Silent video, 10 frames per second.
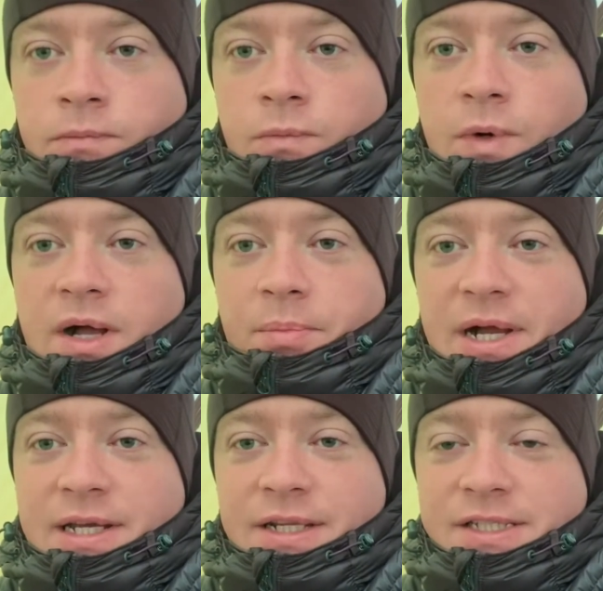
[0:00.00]
Well,
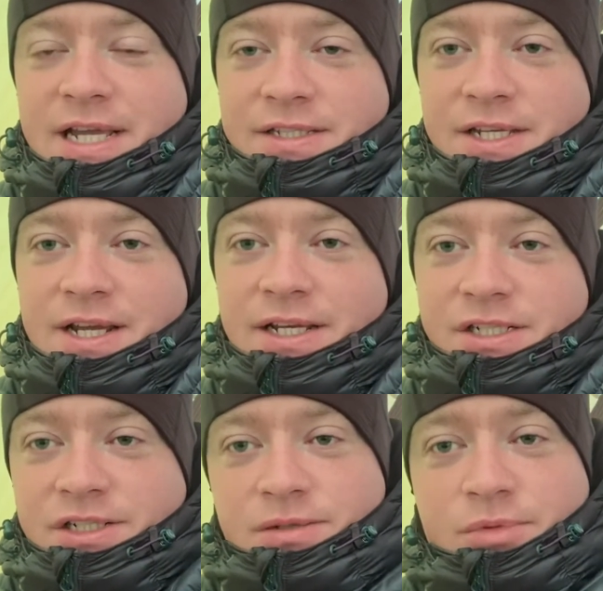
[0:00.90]
back in the tent it
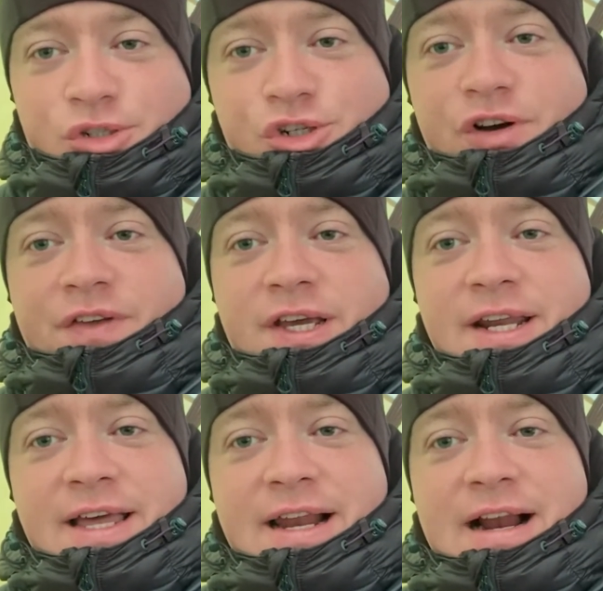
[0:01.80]
is. Not sure if you
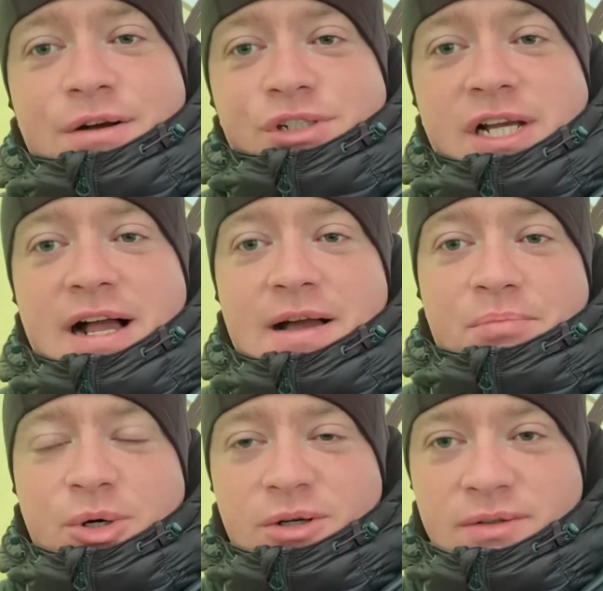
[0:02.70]
can hear that outside,
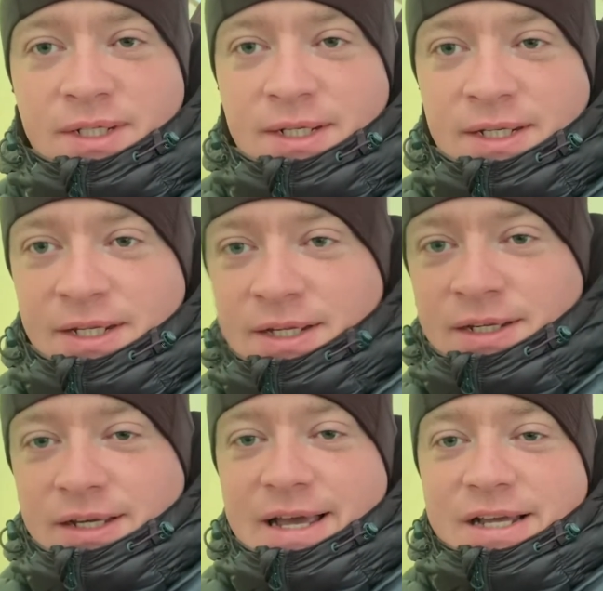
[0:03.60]
but
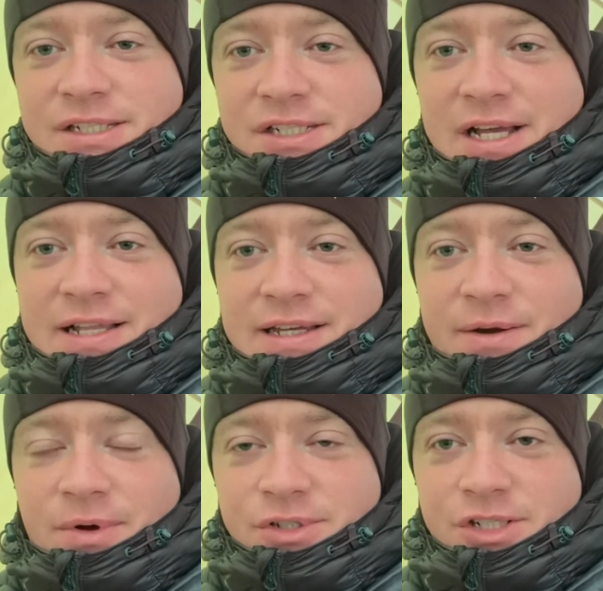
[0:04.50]
yeah, it's decided
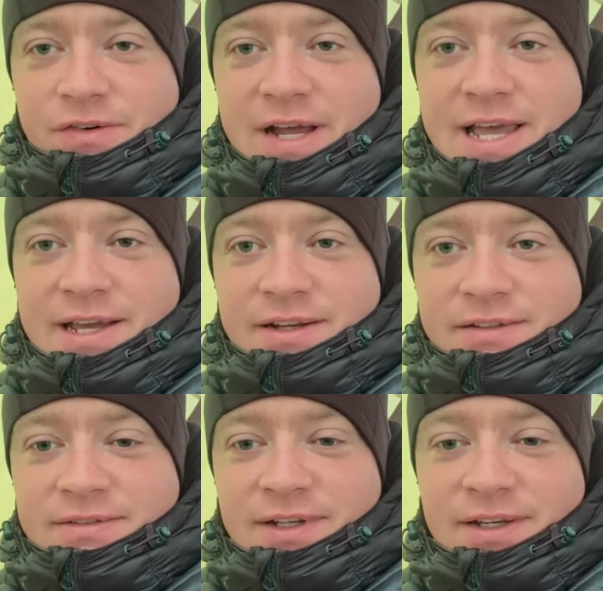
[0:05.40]
it wants to rain, and
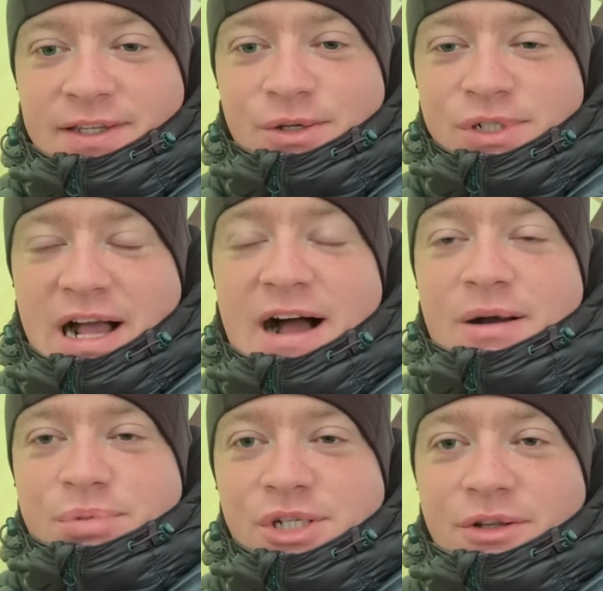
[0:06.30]
there's
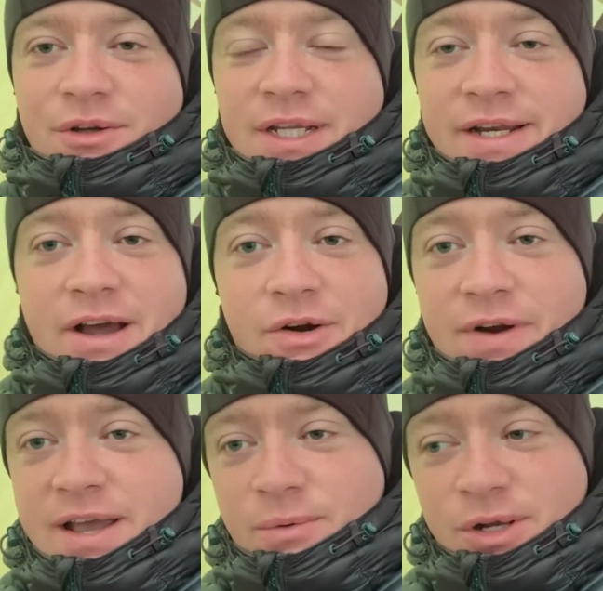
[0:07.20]
absolutely no
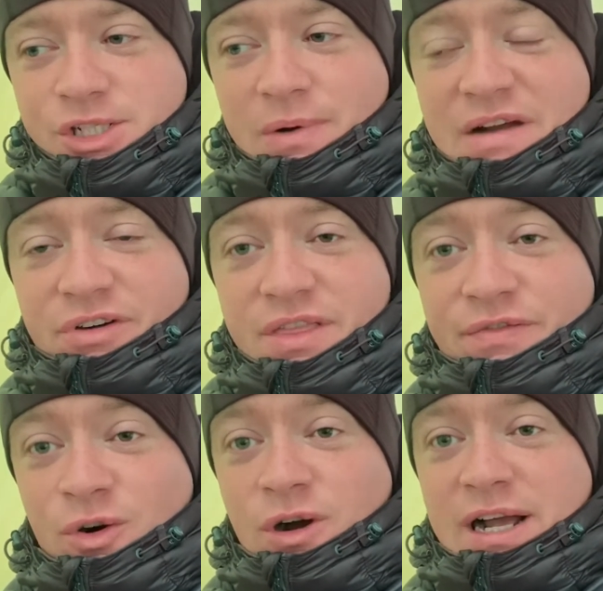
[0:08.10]
rain whatsoever in the
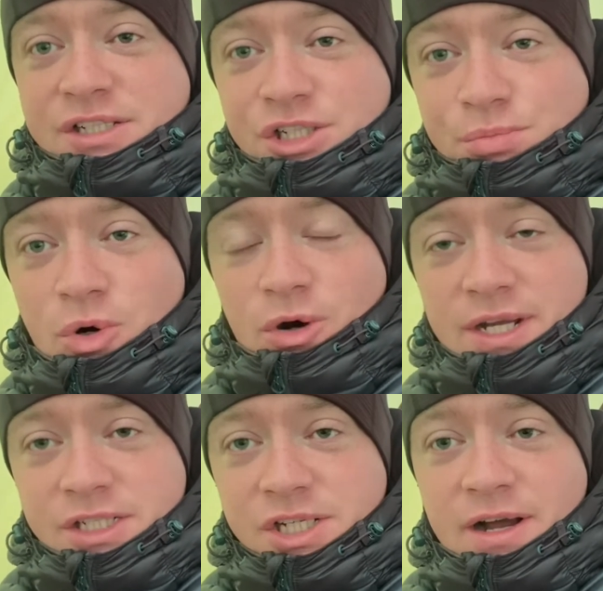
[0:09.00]
forecast this
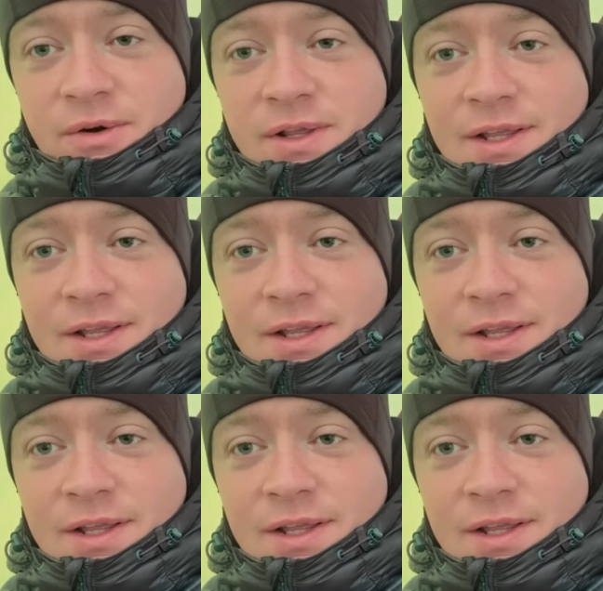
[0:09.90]
morning, so